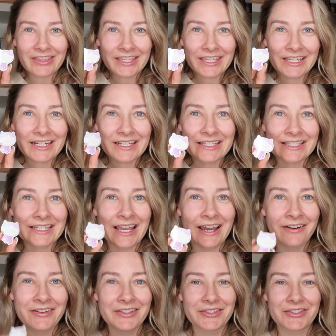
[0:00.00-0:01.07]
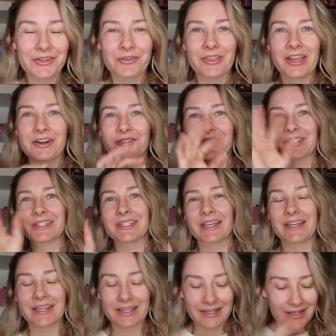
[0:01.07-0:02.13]
the kitties now, and so they are just
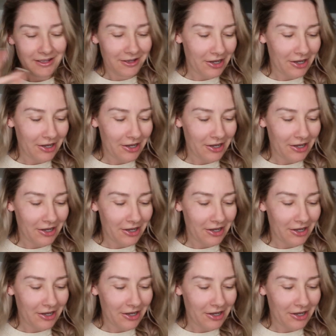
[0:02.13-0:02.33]
like